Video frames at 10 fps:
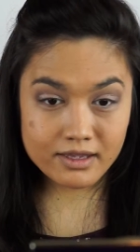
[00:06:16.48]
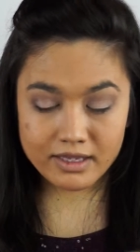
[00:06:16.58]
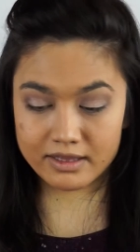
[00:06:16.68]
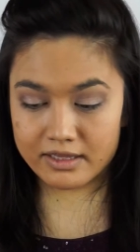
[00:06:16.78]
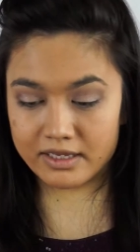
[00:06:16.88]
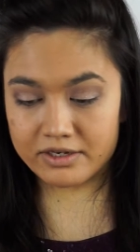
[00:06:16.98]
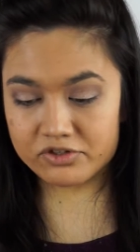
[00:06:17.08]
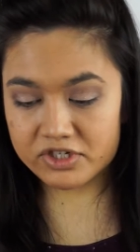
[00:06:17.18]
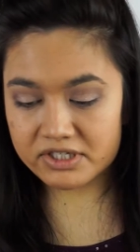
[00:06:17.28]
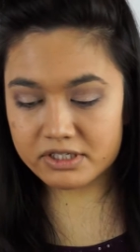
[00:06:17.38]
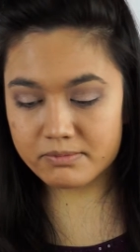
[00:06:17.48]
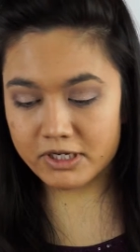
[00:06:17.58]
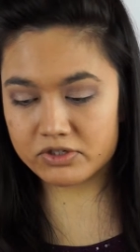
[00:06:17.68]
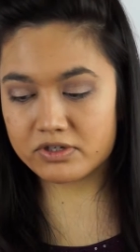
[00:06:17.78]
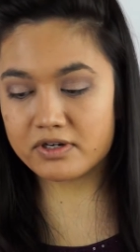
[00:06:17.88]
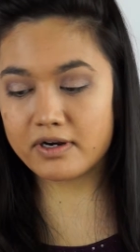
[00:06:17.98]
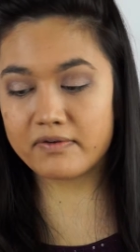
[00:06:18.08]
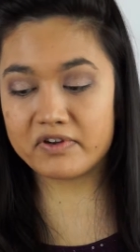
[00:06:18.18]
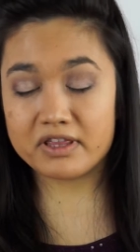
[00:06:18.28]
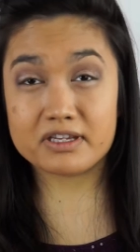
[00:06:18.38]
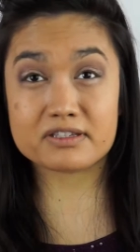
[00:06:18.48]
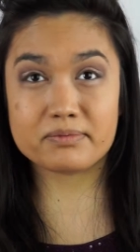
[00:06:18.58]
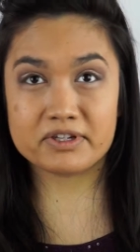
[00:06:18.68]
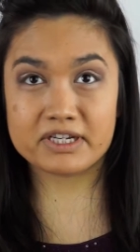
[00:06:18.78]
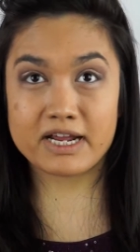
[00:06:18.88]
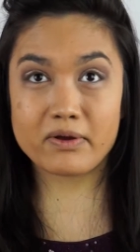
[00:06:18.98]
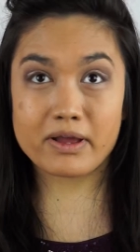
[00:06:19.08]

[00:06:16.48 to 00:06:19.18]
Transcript: And then just to make sure everything's blended out,